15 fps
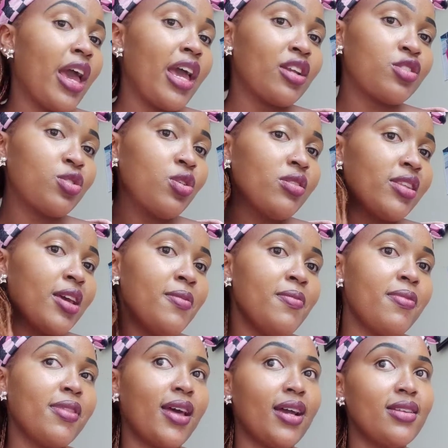I told
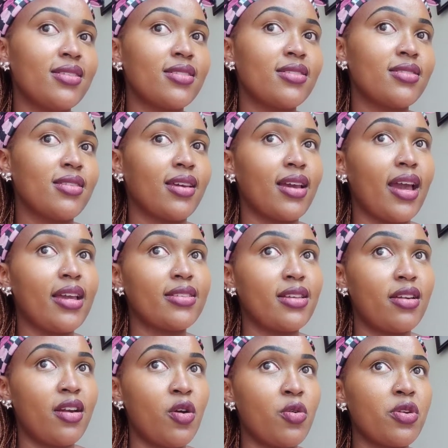them that the guy is
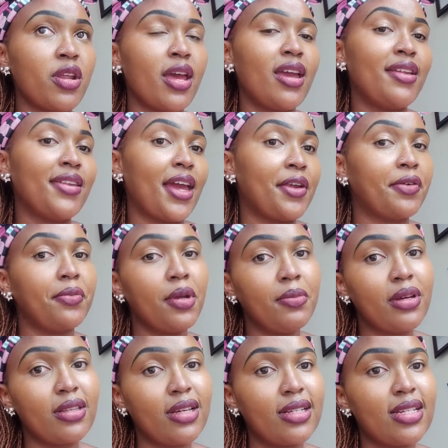around, and I
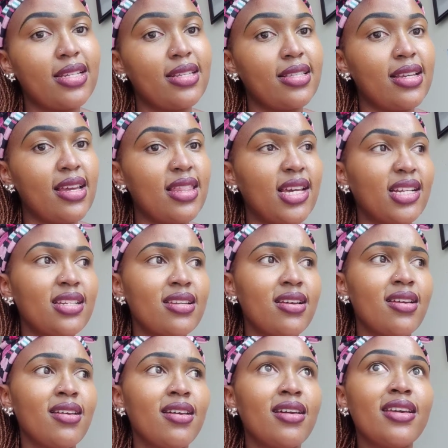remember that he said that
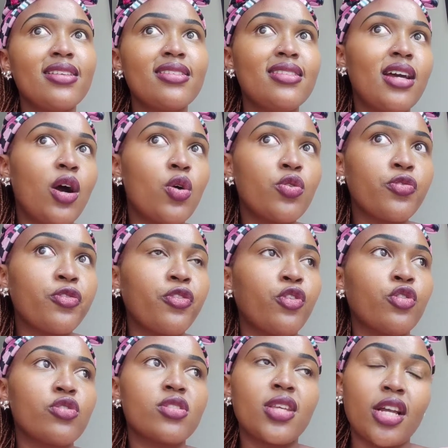he's down
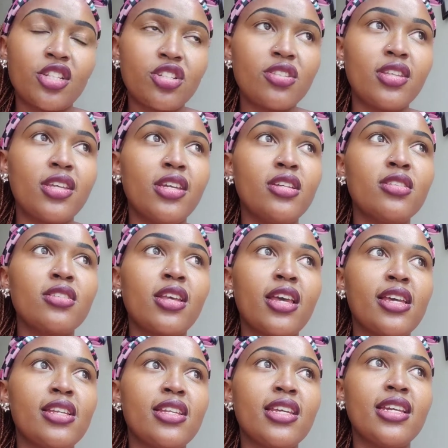for such things
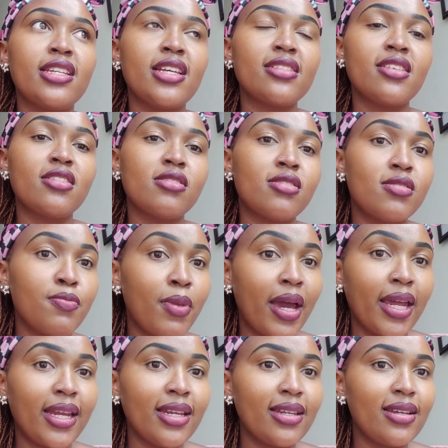and he doesn't
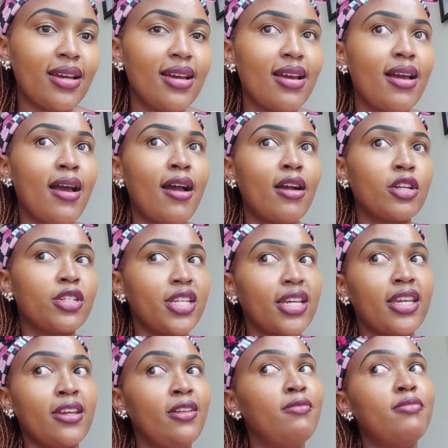mind
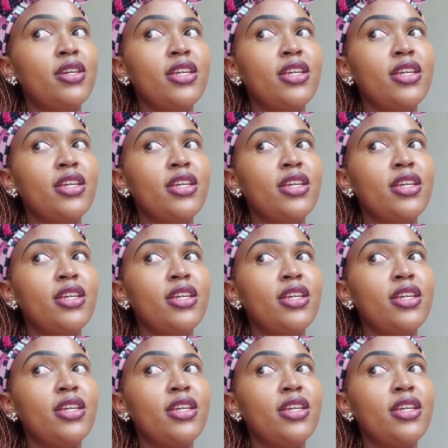taking